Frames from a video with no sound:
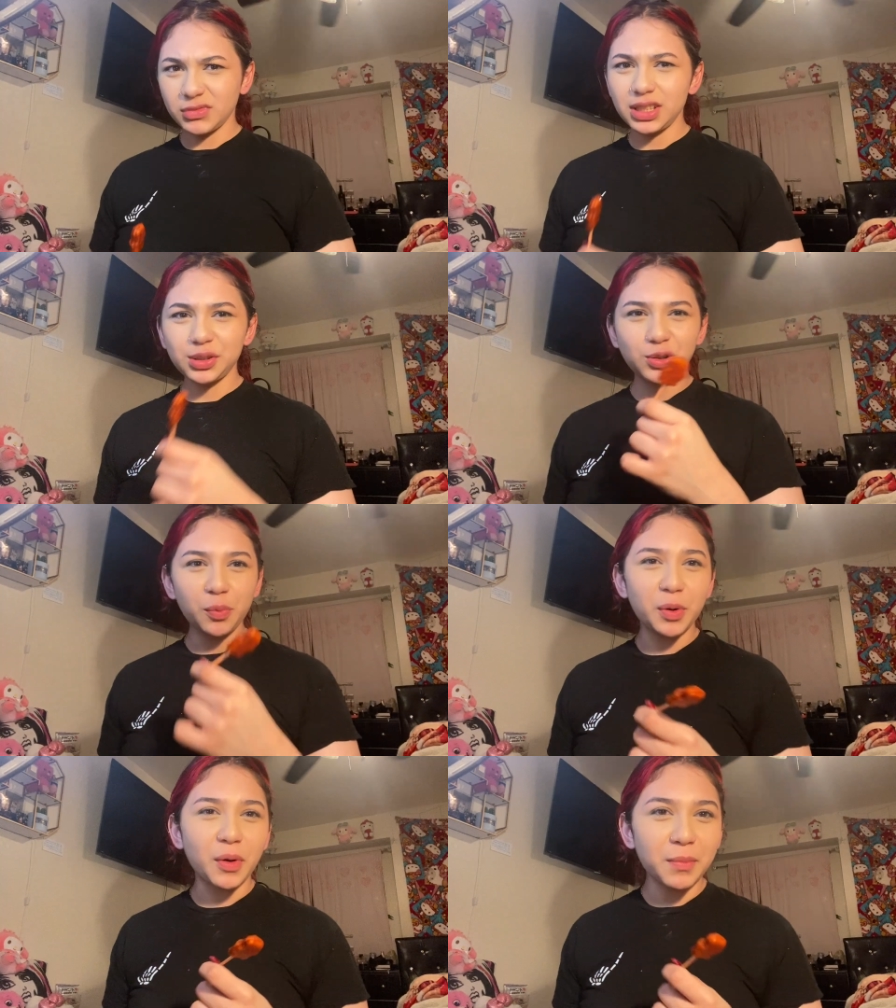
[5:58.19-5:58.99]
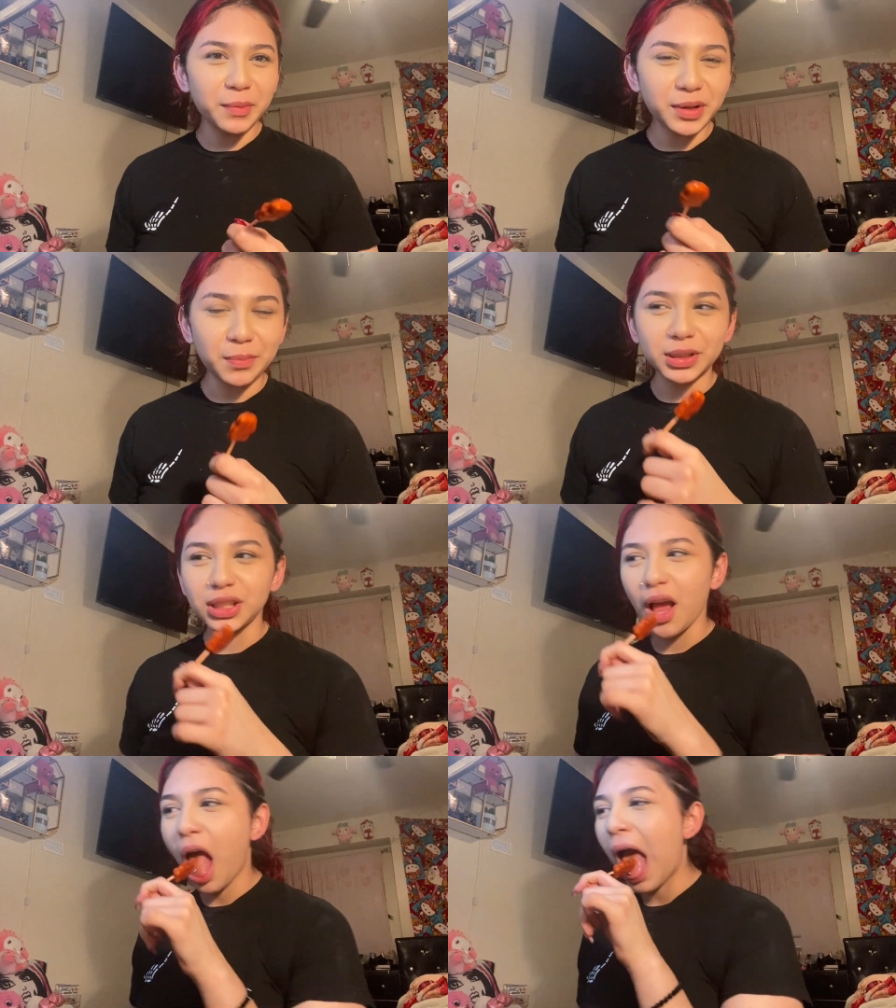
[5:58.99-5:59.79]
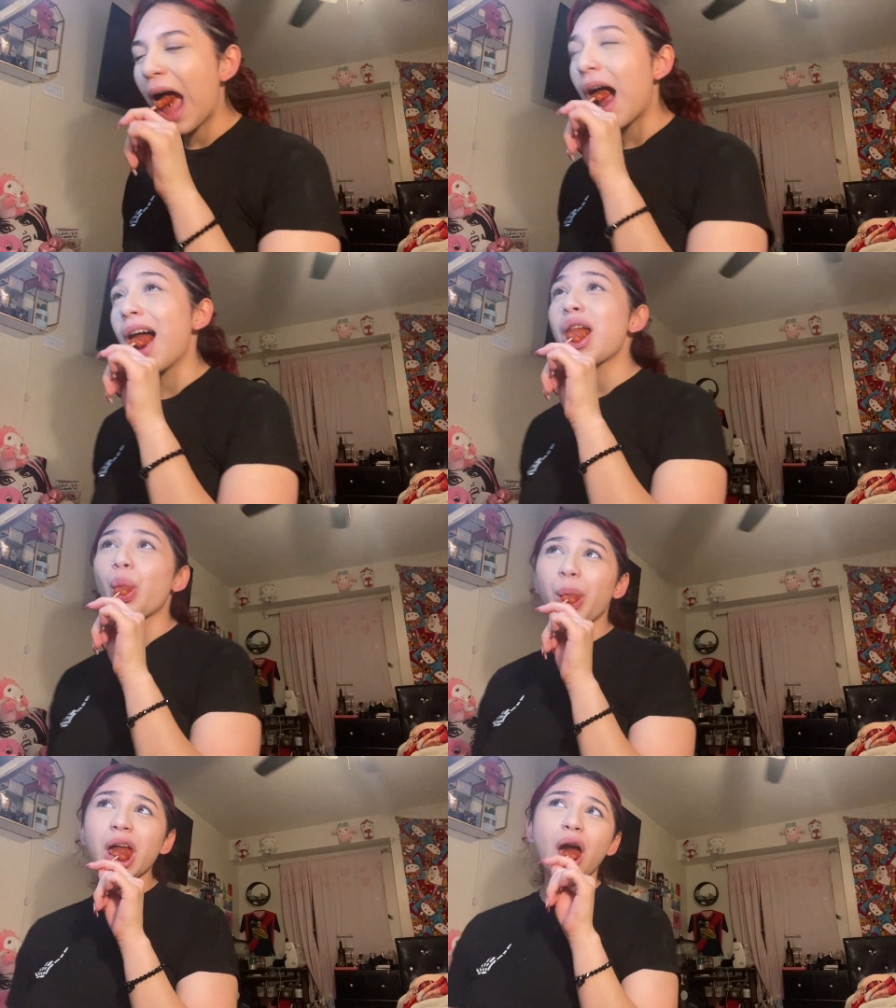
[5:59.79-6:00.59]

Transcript: This stupid. Why am I being a pussy? I didn't pee.